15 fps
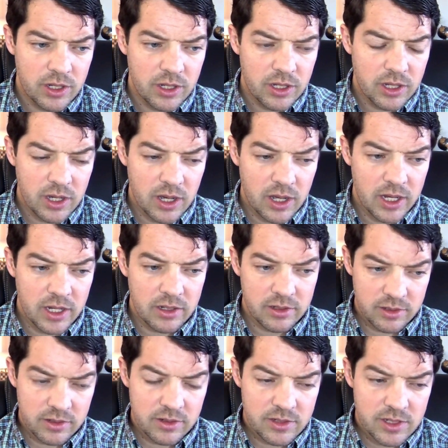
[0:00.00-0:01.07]
and
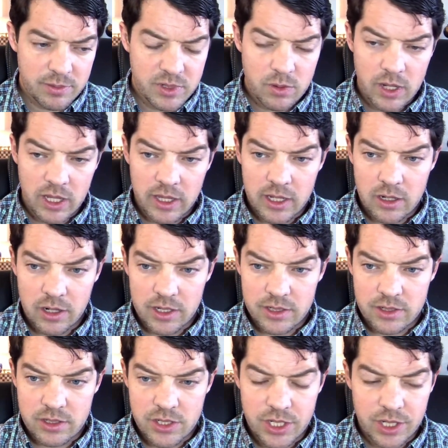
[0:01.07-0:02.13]
subsequently guards
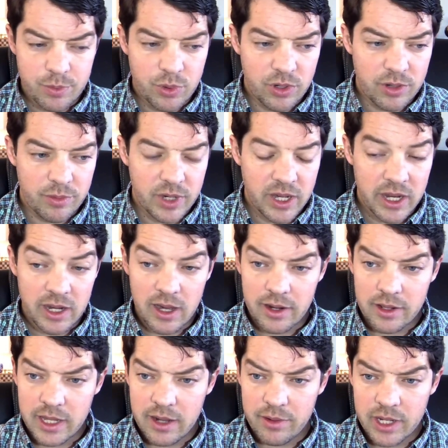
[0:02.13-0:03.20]
the g-pawn by not
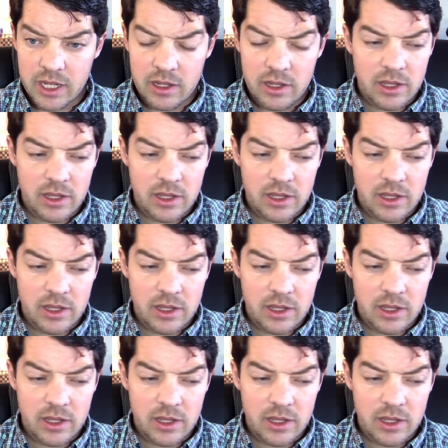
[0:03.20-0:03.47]
allowing